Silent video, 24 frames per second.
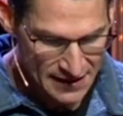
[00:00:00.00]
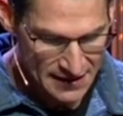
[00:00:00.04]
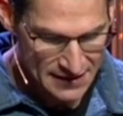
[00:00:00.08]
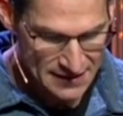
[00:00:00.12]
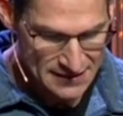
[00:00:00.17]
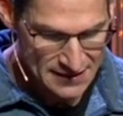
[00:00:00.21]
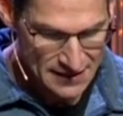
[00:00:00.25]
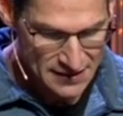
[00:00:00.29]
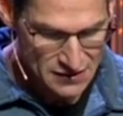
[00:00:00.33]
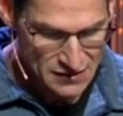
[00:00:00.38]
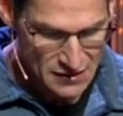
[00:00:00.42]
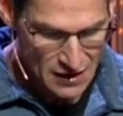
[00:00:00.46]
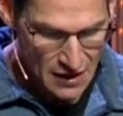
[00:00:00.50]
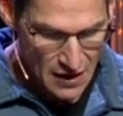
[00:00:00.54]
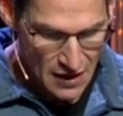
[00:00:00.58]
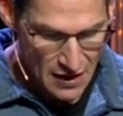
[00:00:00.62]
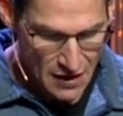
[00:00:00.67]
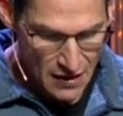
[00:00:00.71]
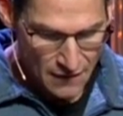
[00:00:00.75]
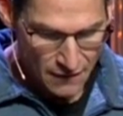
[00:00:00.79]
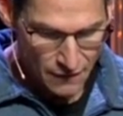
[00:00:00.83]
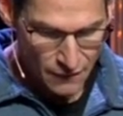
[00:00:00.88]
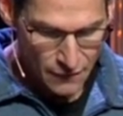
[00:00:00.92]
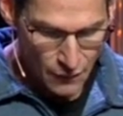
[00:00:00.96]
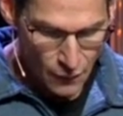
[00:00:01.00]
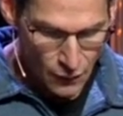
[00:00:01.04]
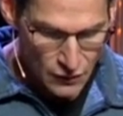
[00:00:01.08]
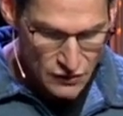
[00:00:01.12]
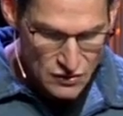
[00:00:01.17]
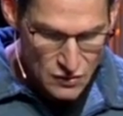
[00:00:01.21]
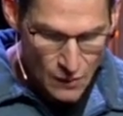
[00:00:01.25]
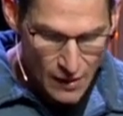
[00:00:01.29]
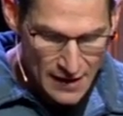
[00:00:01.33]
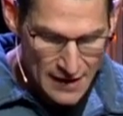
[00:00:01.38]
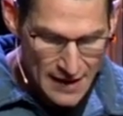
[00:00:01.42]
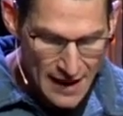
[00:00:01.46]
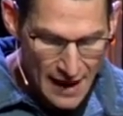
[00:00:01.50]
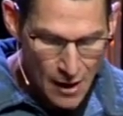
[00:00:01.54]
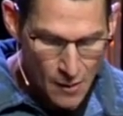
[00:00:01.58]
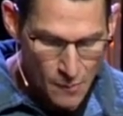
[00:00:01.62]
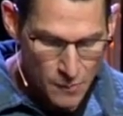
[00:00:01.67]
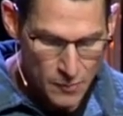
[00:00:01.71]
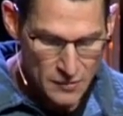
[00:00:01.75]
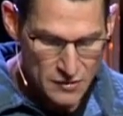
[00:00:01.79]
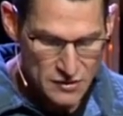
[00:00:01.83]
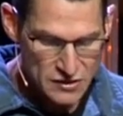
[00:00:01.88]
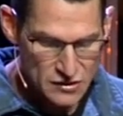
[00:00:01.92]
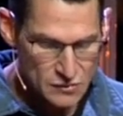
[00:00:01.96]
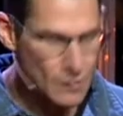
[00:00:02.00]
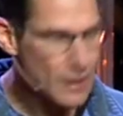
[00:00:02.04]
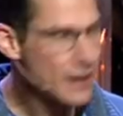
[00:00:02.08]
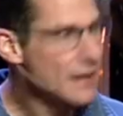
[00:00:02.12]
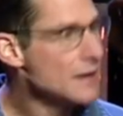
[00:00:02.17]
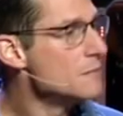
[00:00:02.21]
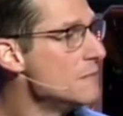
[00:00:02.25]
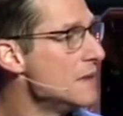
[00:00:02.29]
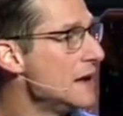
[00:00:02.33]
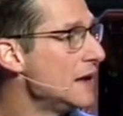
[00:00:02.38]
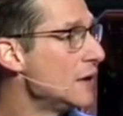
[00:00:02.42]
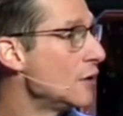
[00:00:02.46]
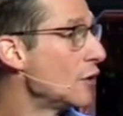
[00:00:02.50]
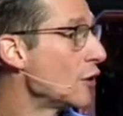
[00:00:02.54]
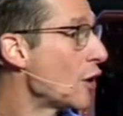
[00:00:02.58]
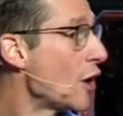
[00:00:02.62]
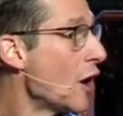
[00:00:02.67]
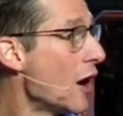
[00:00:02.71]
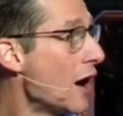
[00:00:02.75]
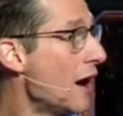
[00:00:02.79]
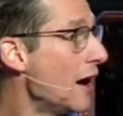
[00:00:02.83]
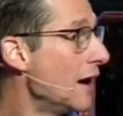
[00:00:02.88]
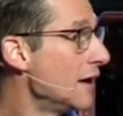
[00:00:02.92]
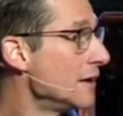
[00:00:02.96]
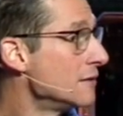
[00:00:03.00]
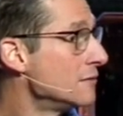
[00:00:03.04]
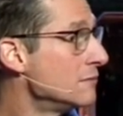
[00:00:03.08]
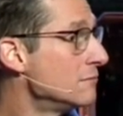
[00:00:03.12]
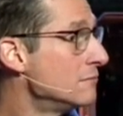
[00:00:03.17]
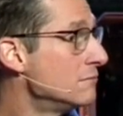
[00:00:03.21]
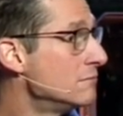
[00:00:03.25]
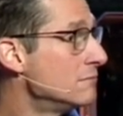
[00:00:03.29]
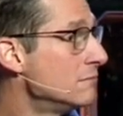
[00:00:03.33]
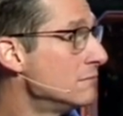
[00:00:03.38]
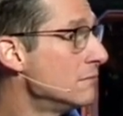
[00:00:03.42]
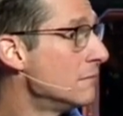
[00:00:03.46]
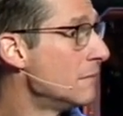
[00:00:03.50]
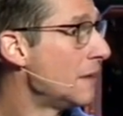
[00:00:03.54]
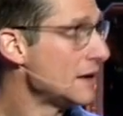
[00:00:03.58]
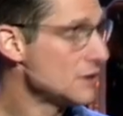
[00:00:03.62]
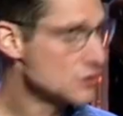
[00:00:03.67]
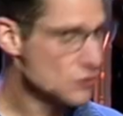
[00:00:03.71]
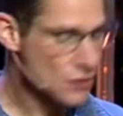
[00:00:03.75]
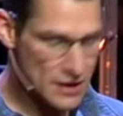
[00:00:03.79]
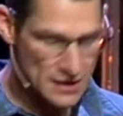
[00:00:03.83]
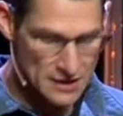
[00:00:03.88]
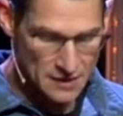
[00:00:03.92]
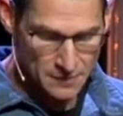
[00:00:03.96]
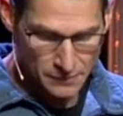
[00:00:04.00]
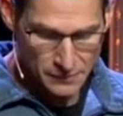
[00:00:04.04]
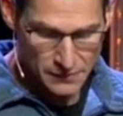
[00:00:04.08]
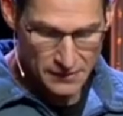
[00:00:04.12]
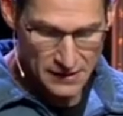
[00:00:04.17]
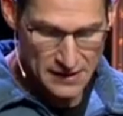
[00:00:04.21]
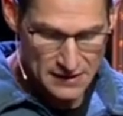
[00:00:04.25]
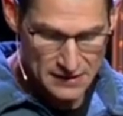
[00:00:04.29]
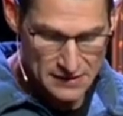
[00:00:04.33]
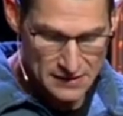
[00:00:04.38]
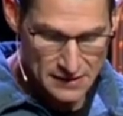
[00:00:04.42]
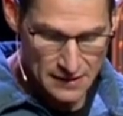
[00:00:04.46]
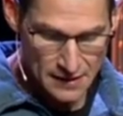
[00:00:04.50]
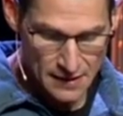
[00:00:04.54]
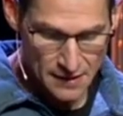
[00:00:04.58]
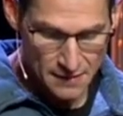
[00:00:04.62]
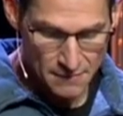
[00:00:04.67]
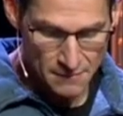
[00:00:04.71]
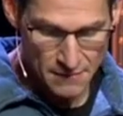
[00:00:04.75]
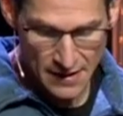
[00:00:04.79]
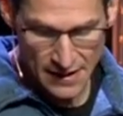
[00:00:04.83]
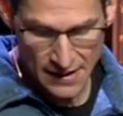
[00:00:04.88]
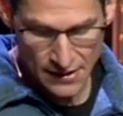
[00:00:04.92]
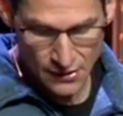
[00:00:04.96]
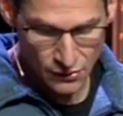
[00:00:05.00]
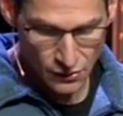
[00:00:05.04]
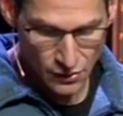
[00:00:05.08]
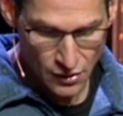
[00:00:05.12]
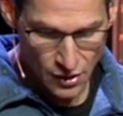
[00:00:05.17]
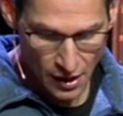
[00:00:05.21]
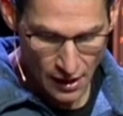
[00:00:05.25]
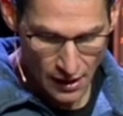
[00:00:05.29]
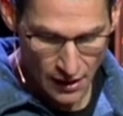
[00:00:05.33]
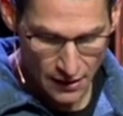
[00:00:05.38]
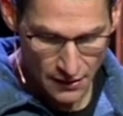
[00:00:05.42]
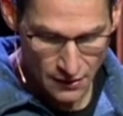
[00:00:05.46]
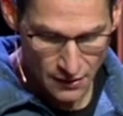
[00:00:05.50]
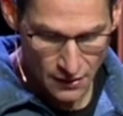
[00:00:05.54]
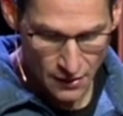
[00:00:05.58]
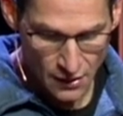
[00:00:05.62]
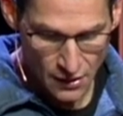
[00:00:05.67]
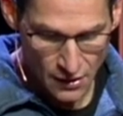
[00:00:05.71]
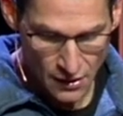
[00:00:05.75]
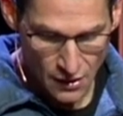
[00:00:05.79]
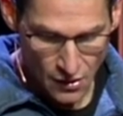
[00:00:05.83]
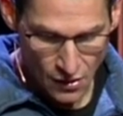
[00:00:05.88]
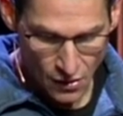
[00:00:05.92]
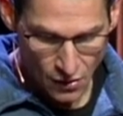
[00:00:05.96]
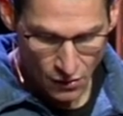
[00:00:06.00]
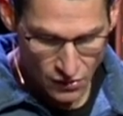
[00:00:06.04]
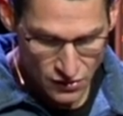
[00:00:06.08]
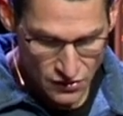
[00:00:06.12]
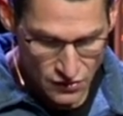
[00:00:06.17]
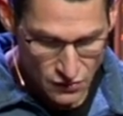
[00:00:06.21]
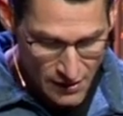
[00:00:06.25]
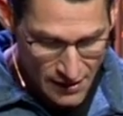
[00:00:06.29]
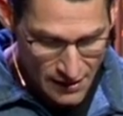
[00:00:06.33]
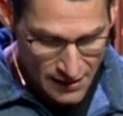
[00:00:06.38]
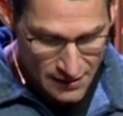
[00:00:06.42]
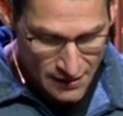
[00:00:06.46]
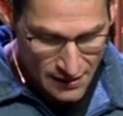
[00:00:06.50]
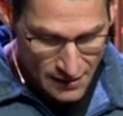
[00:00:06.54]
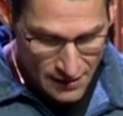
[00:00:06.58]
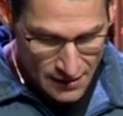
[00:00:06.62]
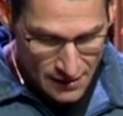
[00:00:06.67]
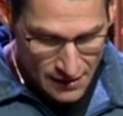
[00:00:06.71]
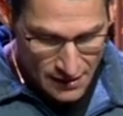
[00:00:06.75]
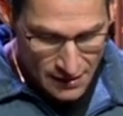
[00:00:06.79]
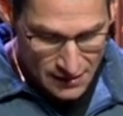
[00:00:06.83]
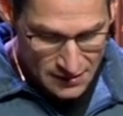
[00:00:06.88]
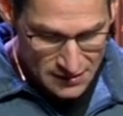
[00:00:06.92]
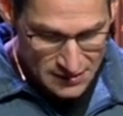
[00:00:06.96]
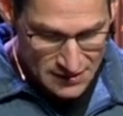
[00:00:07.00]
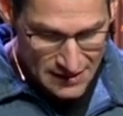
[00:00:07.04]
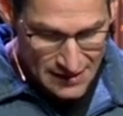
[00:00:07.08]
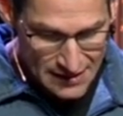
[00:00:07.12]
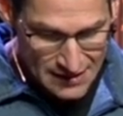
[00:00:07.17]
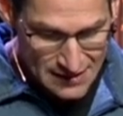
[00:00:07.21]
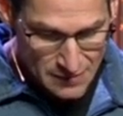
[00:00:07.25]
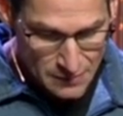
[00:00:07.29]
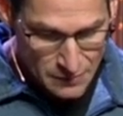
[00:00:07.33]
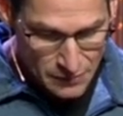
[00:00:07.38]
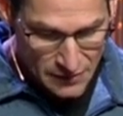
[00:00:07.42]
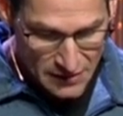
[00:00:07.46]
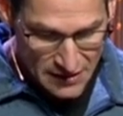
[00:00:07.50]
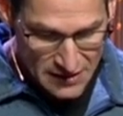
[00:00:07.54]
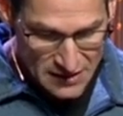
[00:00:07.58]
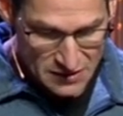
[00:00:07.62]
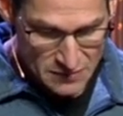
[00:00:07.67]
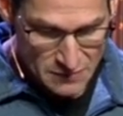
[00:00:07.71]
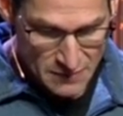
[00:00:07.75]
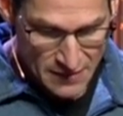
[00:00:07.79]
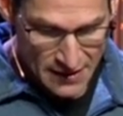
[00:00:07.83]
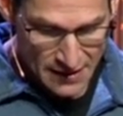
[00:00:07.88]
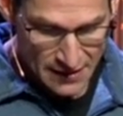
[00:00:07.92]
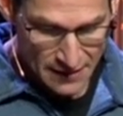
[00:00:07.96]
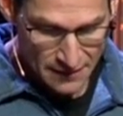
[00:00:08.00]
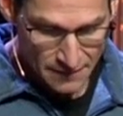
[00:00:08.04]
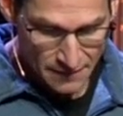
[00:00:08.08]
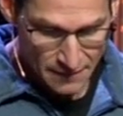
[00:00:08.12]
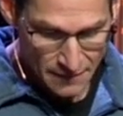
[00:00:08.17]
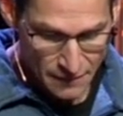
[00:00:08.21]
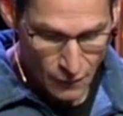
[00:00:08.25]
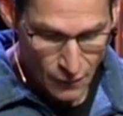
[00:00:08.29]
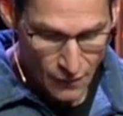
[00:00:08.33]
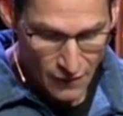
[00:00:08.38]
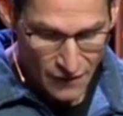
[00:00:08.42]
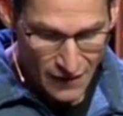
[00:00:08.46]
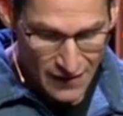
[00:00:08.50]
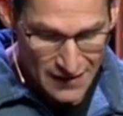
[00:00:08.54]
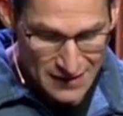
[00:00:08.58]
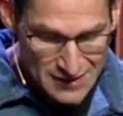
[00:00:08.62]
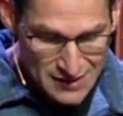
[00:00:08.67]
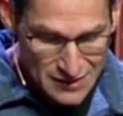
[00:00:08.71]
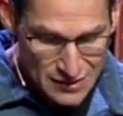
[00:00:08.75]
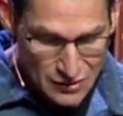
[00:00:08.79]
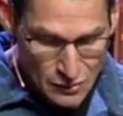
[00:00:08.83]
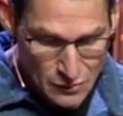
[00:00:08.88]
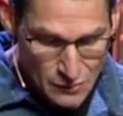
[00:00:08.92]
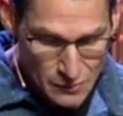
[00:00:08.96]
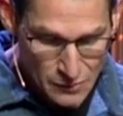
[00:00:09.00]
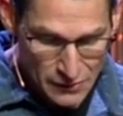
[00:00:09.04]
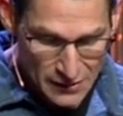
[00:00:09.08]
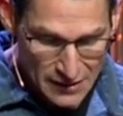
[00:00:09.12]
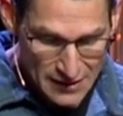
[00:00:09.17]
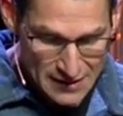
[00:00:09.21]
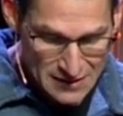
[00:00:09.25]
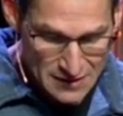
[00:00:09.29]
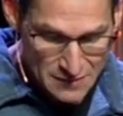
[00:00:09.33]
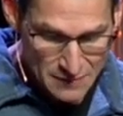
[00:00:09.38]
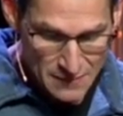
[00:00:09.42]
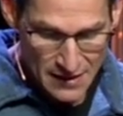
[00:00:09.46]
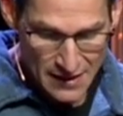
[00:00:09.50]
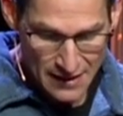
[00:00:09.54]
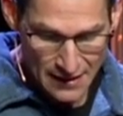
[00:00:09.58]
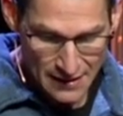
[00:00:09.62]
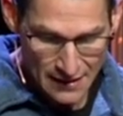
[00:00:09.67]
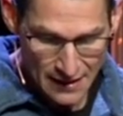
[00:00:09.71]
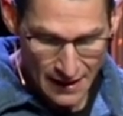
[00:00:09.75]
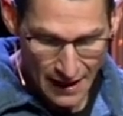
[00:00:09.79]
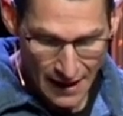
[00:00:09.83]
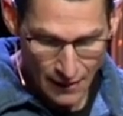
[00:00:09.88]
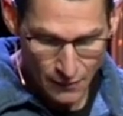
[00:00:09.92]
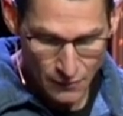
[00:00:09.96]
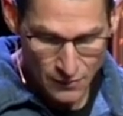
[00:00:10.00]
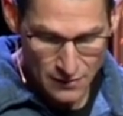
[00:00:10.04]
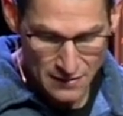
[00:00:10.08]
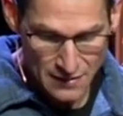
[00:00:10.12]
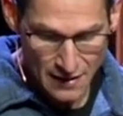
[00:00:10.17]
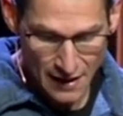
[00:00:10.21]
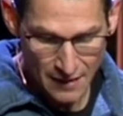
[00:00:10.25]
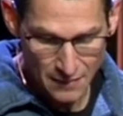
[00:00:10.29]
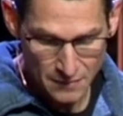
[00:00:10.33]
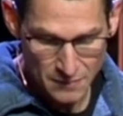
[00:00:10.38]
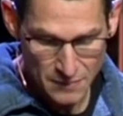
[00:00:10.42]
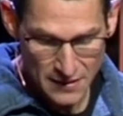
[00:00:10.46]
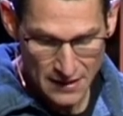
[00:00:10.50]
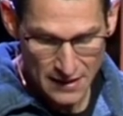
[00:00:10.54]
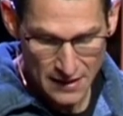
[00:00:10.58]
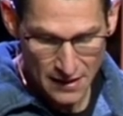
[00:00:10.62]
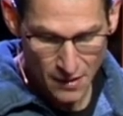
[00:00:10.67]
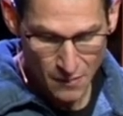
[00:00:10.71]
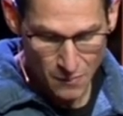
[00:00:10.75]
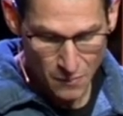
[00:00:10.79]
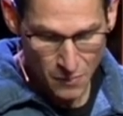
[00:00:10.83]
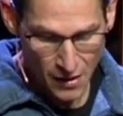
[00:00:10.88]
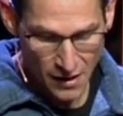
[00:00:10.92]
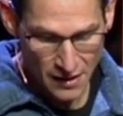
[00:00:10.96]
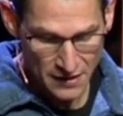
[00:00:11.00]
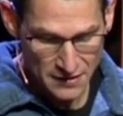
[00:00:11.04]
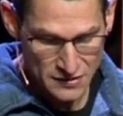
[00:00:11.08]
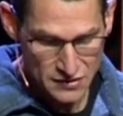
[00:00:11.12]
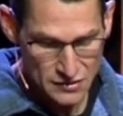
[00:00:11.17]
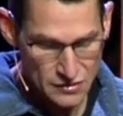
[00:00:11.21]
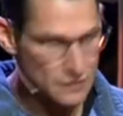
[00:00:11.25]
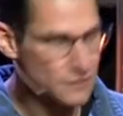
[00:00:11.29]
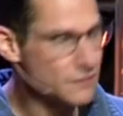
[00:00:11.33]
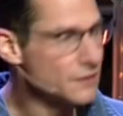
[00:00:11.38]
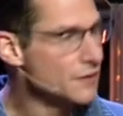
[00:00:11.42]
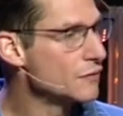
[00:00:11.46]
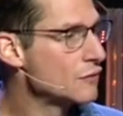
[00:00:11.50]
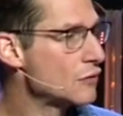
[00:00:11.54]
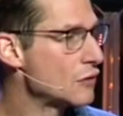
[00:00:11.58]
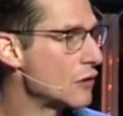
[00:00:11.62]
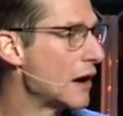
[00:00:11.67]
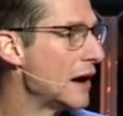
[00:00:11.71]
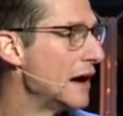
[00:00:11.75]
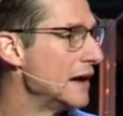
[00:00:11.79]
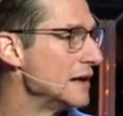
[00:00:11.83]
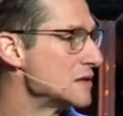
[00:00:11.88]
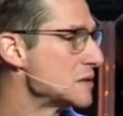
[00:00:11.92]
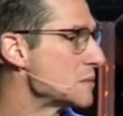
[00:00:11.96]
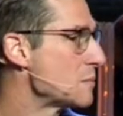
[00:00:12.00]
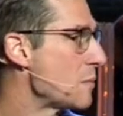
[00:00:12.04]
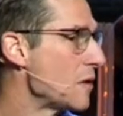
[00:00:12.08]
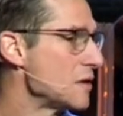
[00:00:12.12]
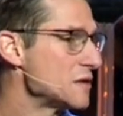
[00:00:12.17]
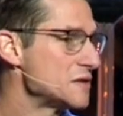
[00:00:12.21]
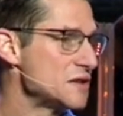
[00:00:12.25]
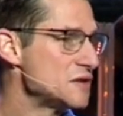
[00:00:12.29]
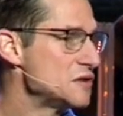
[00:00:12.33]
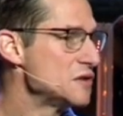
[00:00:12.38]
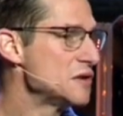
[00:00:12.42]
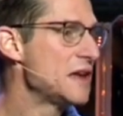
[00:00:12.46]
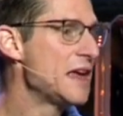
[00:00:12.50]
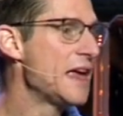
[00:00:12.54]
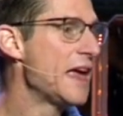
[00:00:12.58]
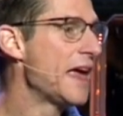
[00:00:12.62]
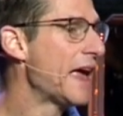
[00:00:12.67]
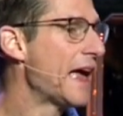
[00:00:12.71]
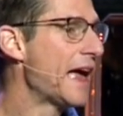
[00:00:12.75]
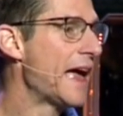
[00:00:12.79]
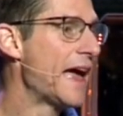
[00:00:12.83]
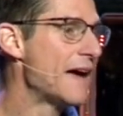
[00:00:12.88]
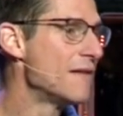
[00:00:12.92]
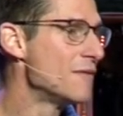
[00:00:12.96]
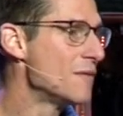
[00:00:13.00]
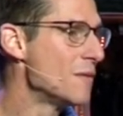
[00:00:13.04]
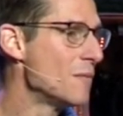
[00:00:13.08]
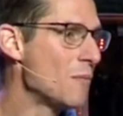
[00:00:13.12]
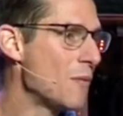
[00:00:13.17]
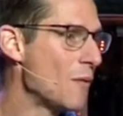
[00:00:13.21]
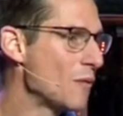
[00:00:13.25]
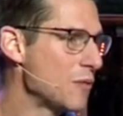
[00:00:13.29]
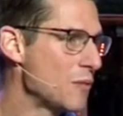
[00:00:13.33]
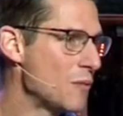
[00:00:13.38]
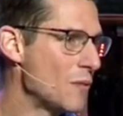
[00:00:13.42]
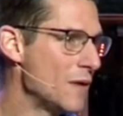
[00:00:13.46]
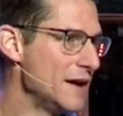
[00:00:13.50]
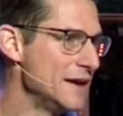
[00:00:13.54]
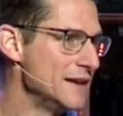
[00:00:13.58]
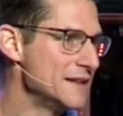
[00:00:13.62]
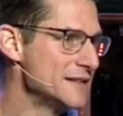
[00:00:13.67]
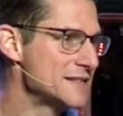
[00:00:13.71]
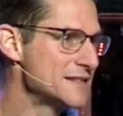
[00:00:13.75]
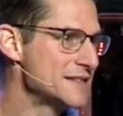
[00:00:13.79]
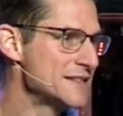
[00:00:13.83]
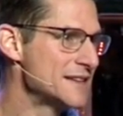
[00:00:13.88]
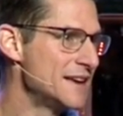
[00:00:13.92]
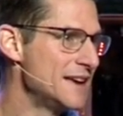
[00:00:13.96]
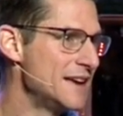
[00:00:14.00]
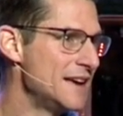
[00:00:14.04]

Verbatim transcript: He says, For do I now persuade men or God? Am I trying to please men or God? Or do I seek to please men, for if I still pleased men, I would not be a bondservant of Christ. Paul says you can't have it both ways.